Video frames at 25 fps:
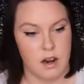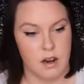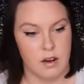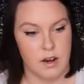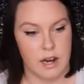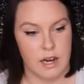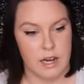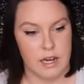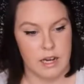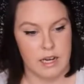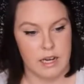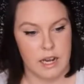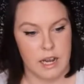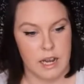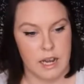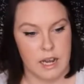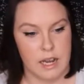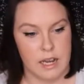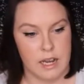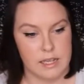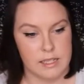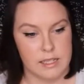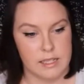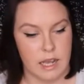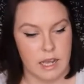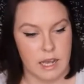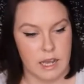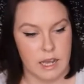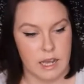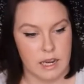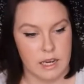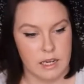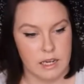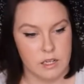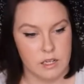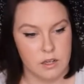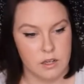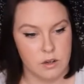Alrighty, guys.
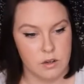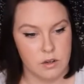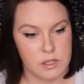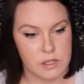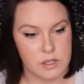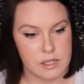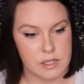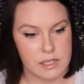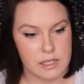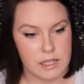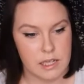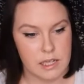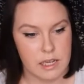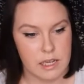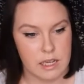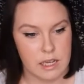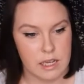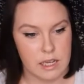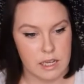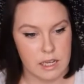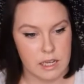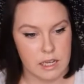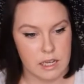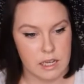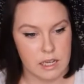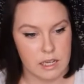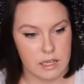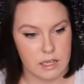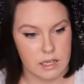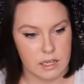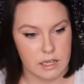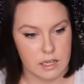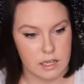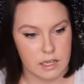I don't see